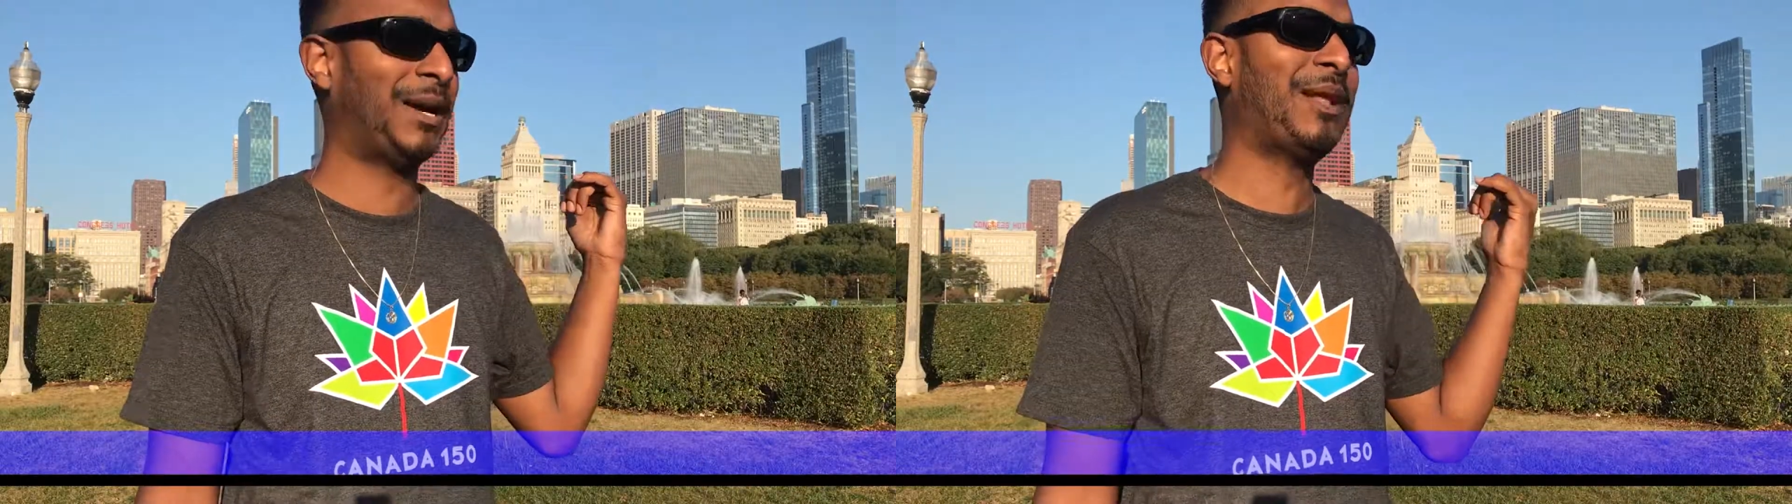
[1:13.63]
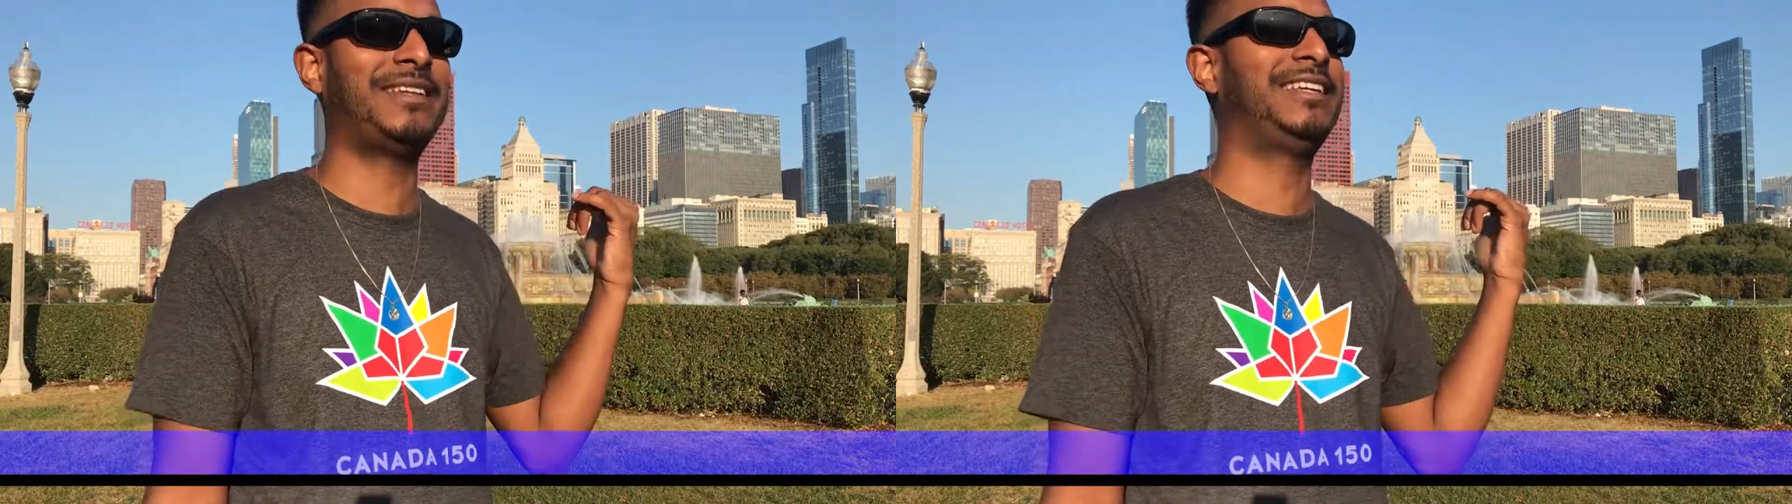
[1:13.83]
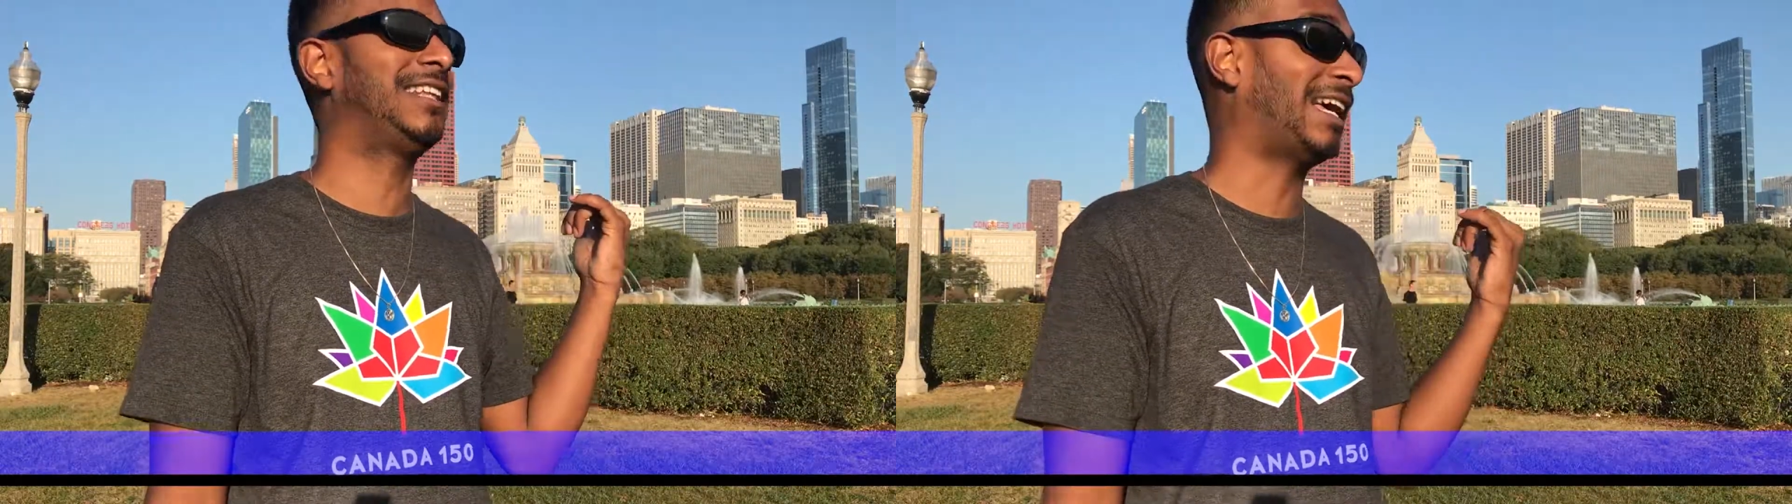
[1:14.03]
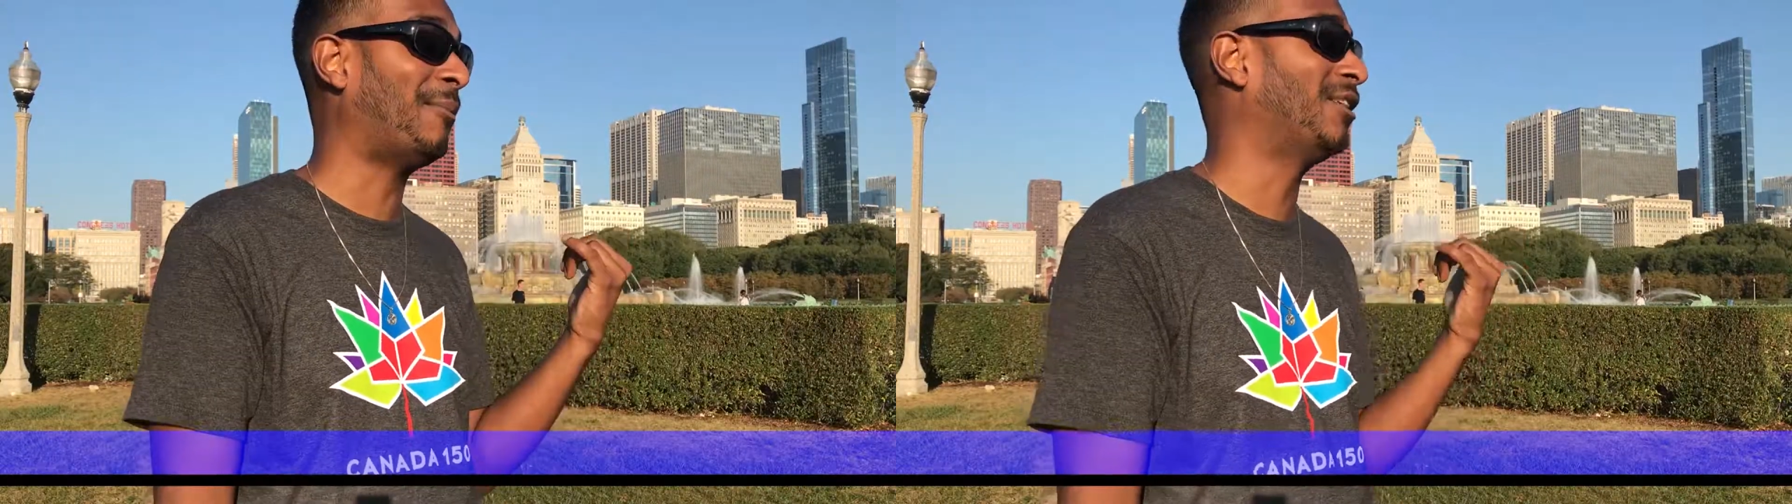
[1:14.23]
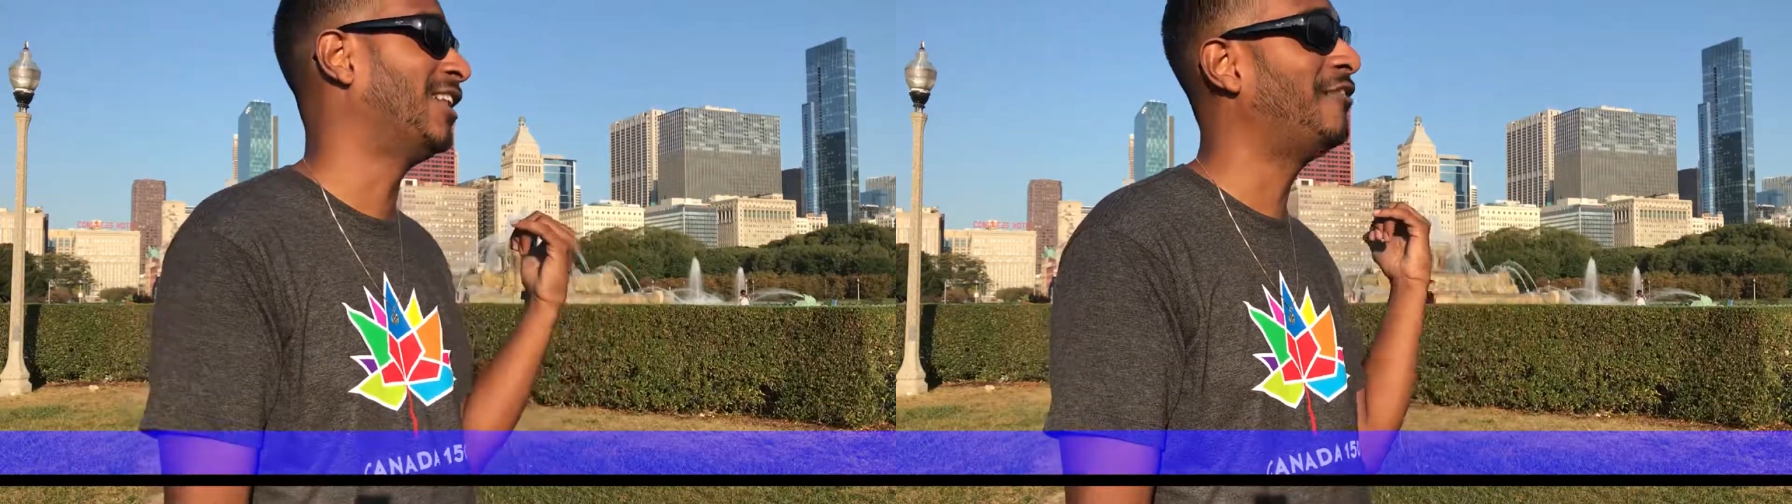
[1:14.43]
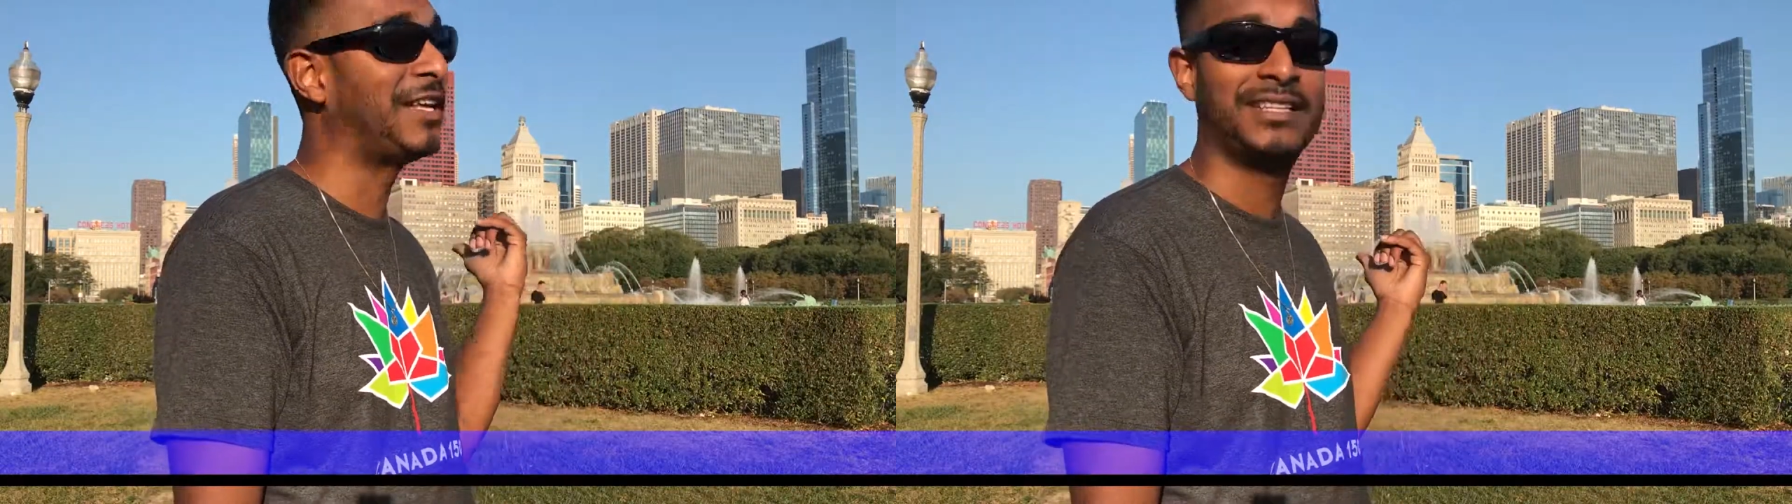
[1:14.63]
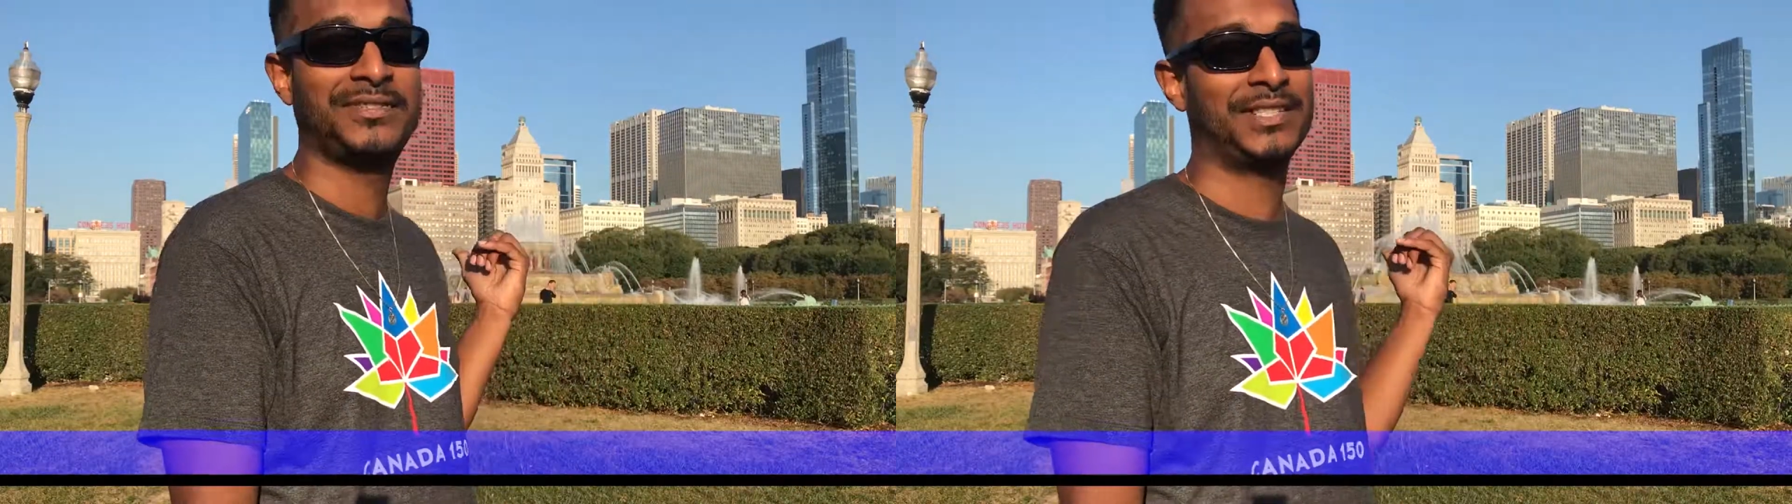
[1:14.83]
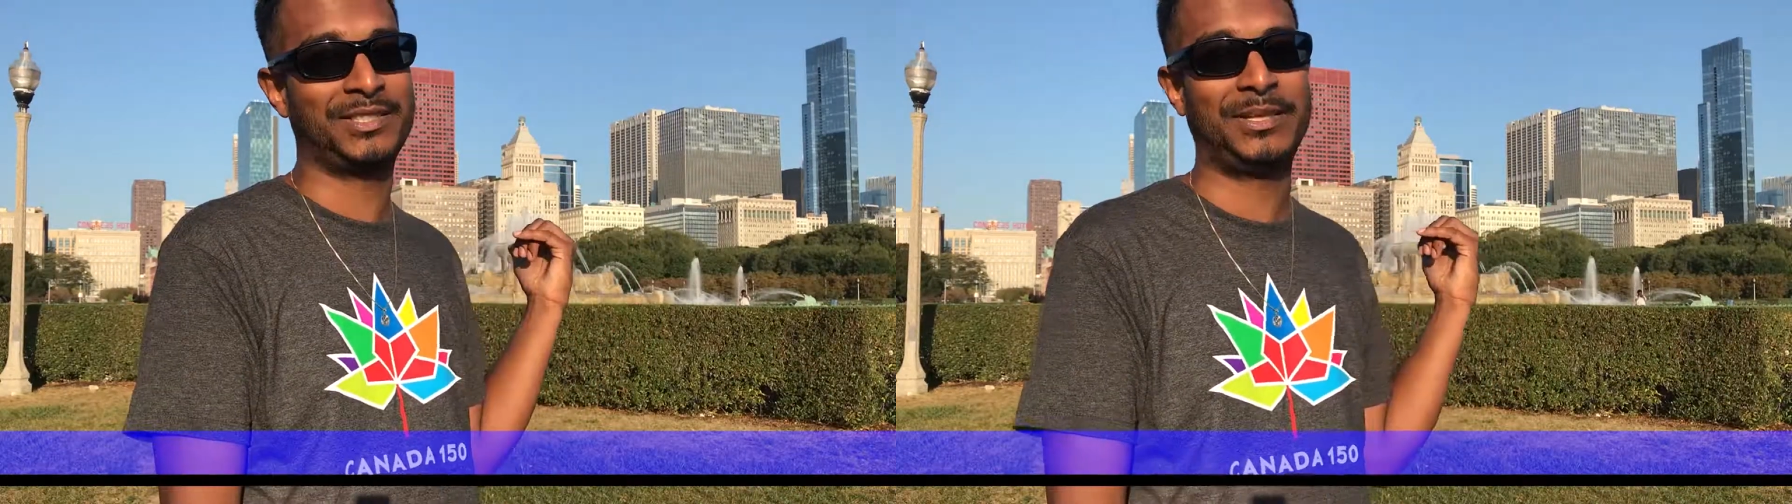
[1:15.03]
I'm loving this
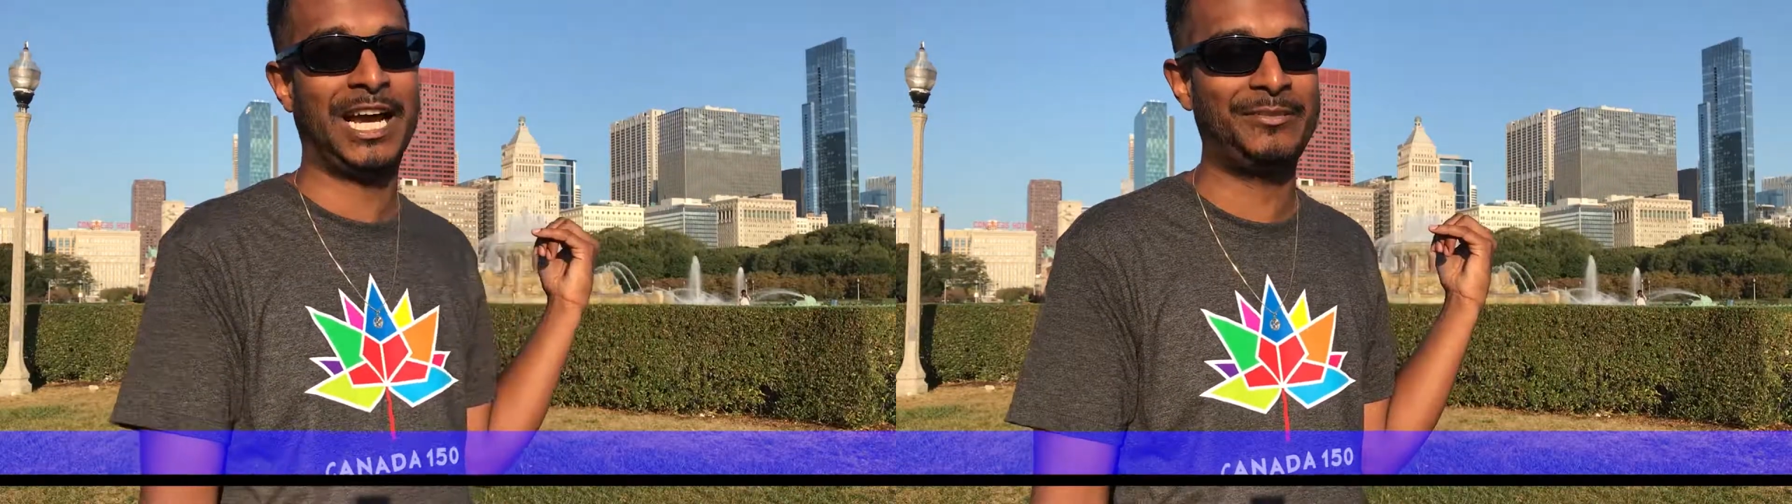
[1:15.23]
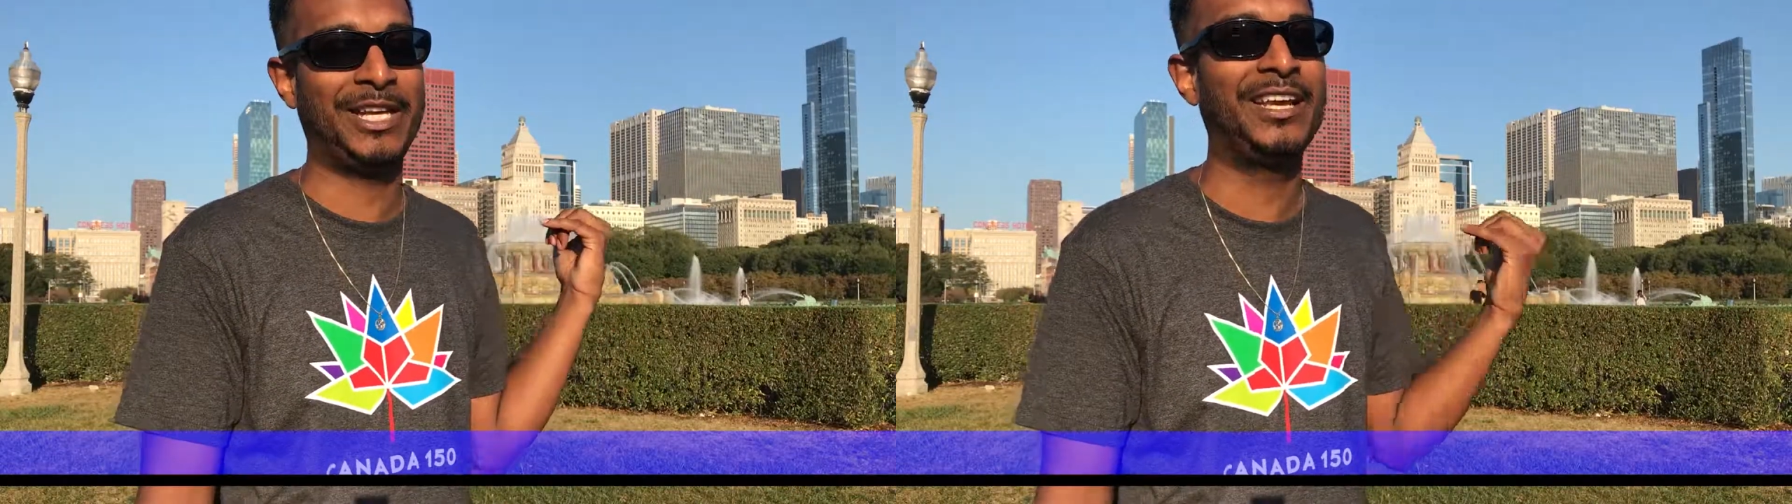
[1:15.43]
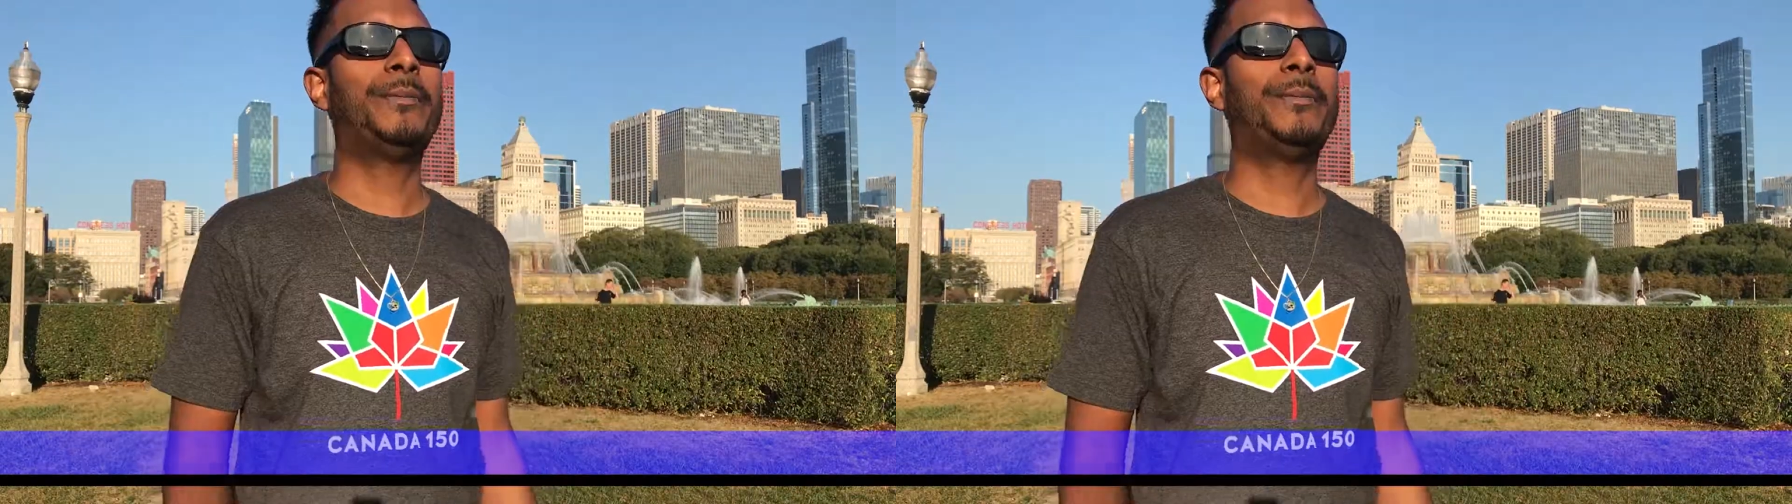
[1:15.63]
fountain behind me.